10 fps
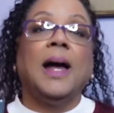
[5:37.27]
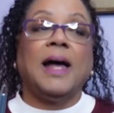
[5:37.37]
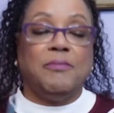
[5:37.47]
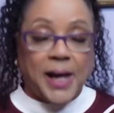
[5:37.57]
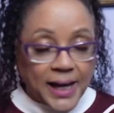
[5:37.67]

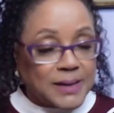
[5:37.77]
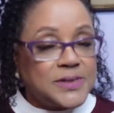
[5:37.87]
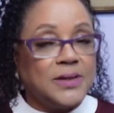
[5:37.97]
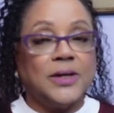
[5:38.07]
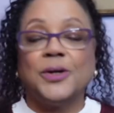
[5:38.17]
I have
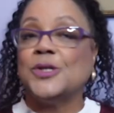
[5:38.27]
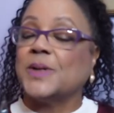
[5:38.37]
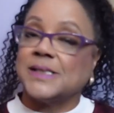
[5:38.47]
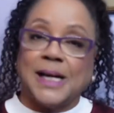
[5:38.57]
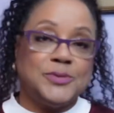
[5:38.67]
backups of those
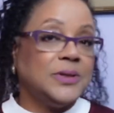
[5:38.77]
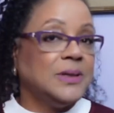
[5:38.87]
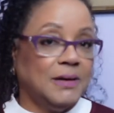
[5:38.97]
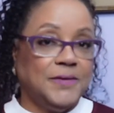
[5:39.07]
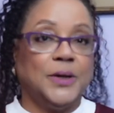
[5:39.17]
because I
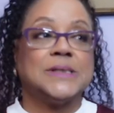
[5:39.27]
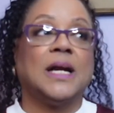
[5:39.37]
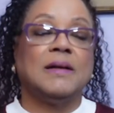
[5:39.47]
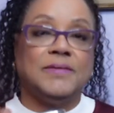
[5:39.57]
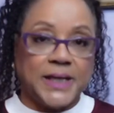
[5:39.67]
absolutely love those
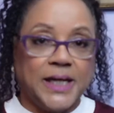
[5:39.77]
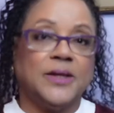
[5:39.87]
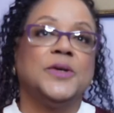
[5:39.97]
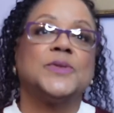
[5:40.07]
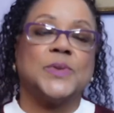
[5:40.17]
and I love laying
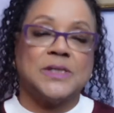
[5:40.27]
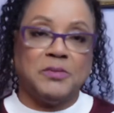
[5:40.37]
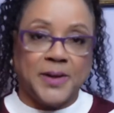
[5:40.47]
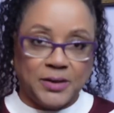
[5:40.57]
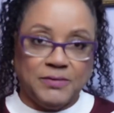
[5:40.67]
those with
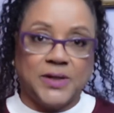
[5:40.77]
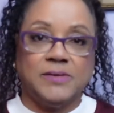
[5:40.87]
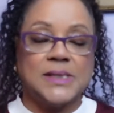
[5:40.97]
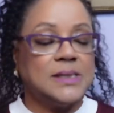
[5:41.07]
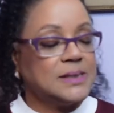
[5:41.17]
some of my other
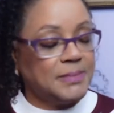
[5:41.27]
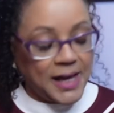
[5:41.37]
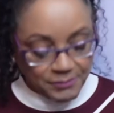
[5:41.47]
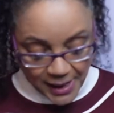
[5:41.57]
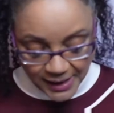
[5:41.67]
fragrances.
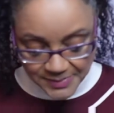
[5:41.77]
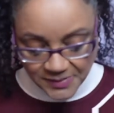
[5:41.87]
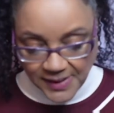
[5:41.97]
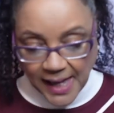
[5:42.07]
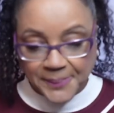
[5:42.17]
Have backups
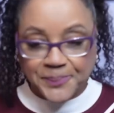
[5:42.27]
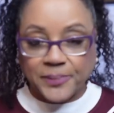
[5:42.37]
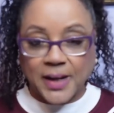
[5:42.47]
of that.